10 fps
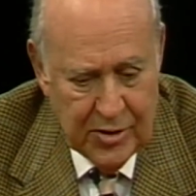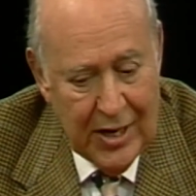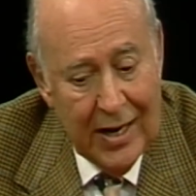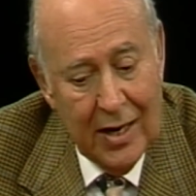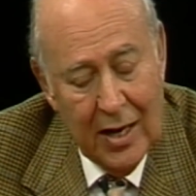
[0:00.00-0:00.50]
Yeah,
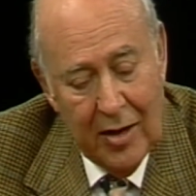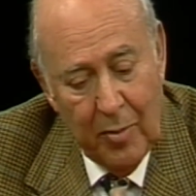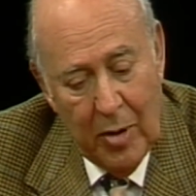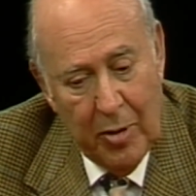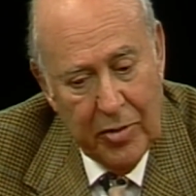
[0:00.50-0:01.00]
Saturday Night,
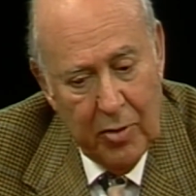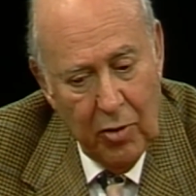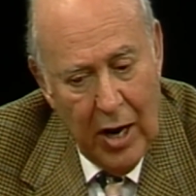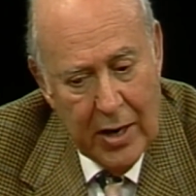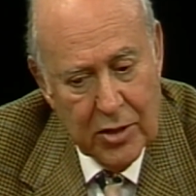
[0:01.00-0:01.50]
but the
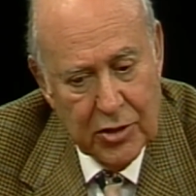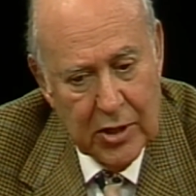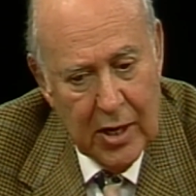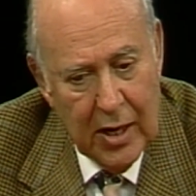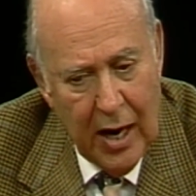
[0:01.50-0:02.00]
writers,
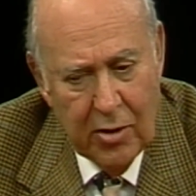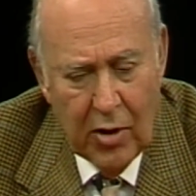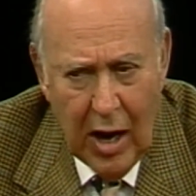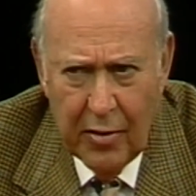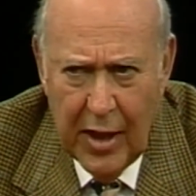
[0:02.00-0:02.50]
I don't
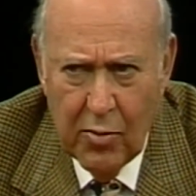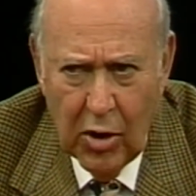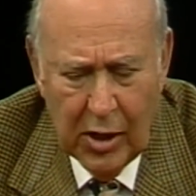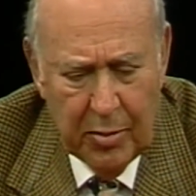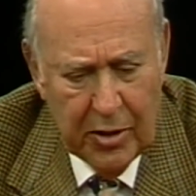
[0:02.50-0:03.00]
know how they
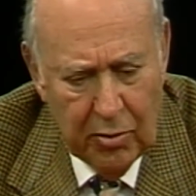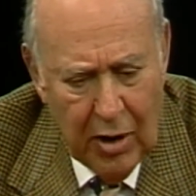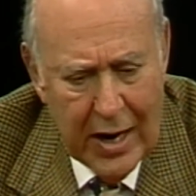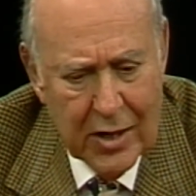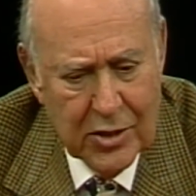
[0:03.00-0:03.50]
work it, but the
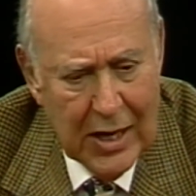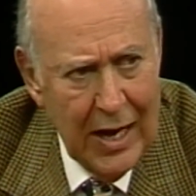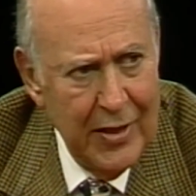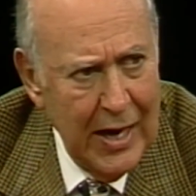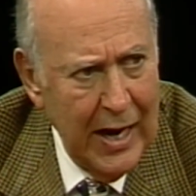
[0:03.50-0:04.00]
writers
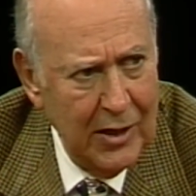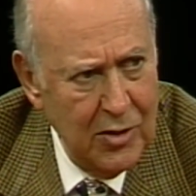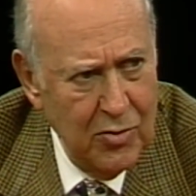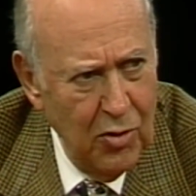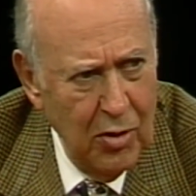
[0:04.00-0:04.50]
and the
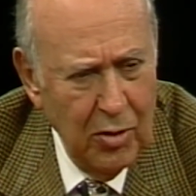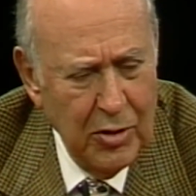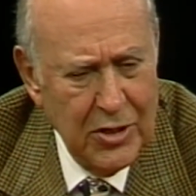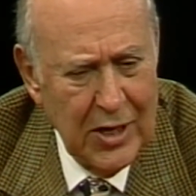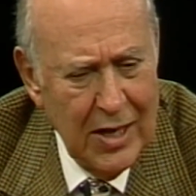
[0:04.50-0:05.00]
actors were
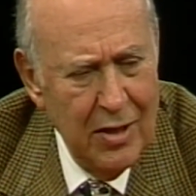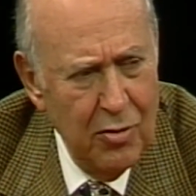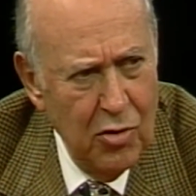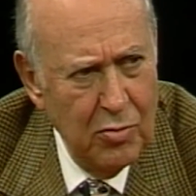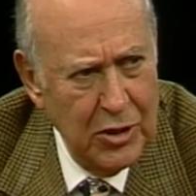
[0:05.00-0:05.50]
always in
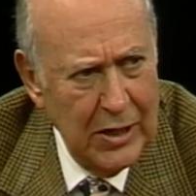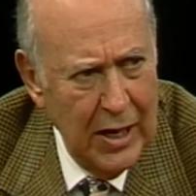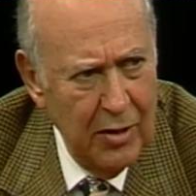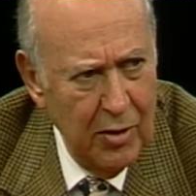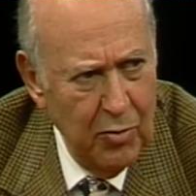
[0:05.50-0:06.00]
the room
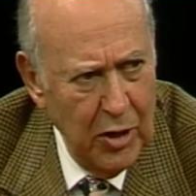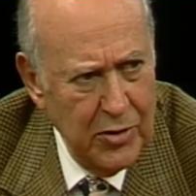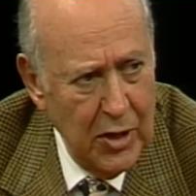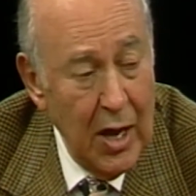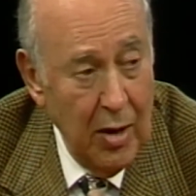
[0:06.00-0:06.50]
together at
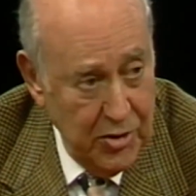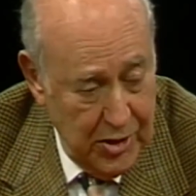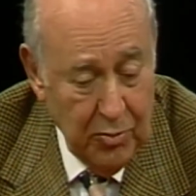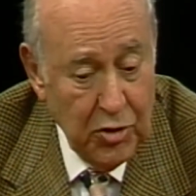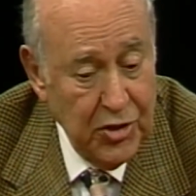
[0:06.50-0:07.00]
once.
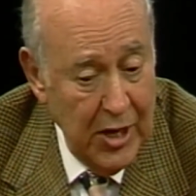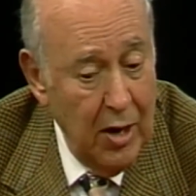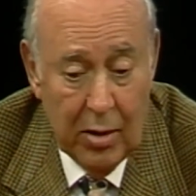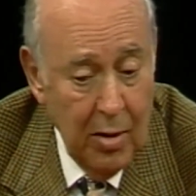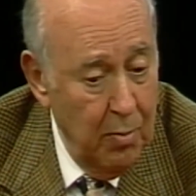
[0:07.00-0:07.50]
Sid was
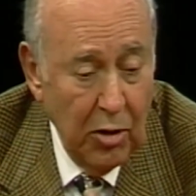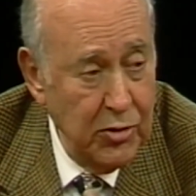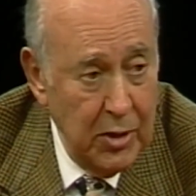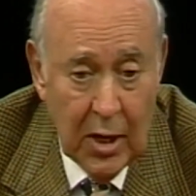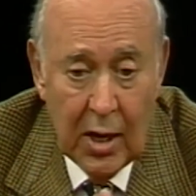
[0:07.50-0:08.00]
there
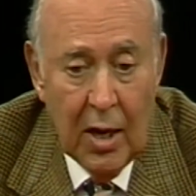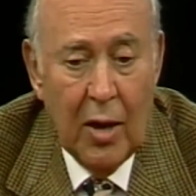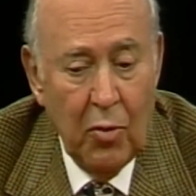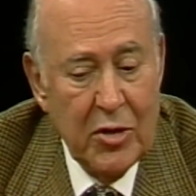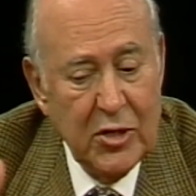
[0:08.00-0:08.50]

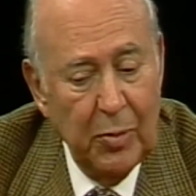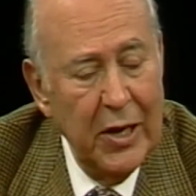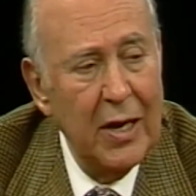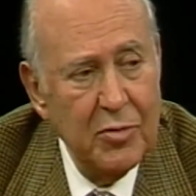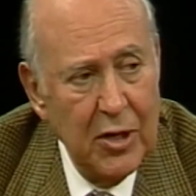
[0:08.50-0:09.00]
we'd
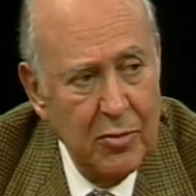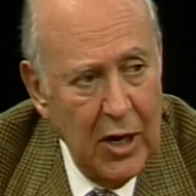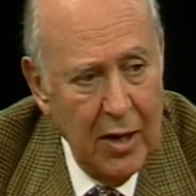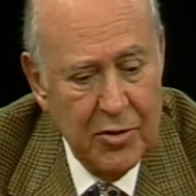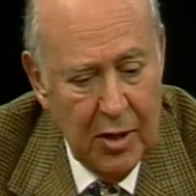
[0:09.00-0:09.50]
split up
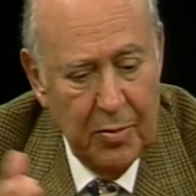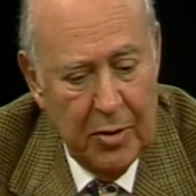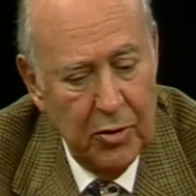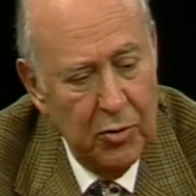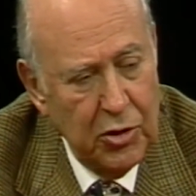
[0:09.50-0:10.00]
sometimes. Some
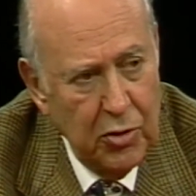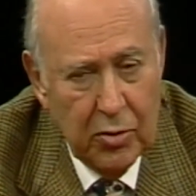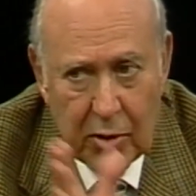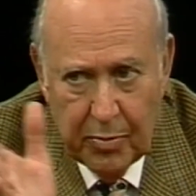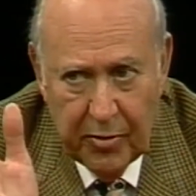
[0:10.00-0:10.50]
people would
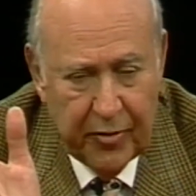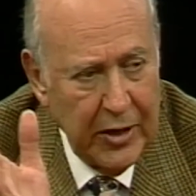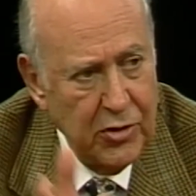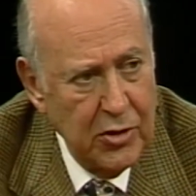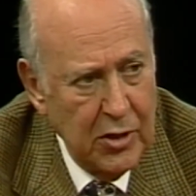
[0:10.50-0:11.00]
do the
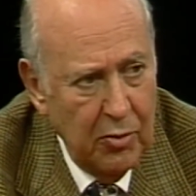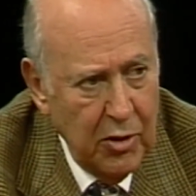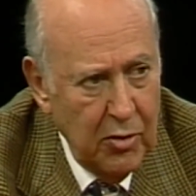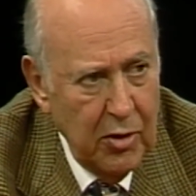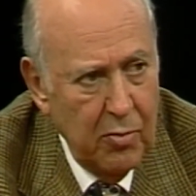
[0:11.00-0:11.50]
professor, some
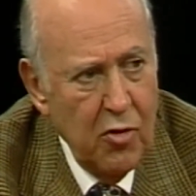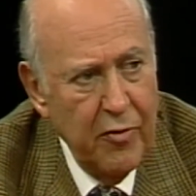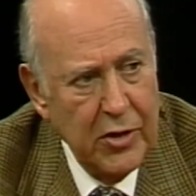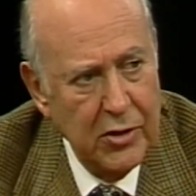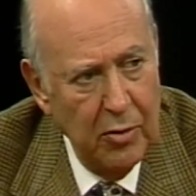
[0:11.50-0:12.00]
would do the
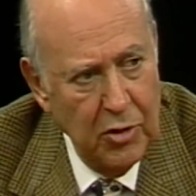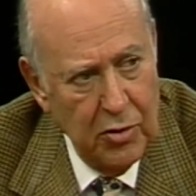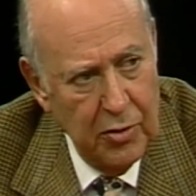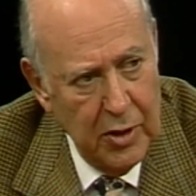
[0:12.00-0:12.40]
movie, some would do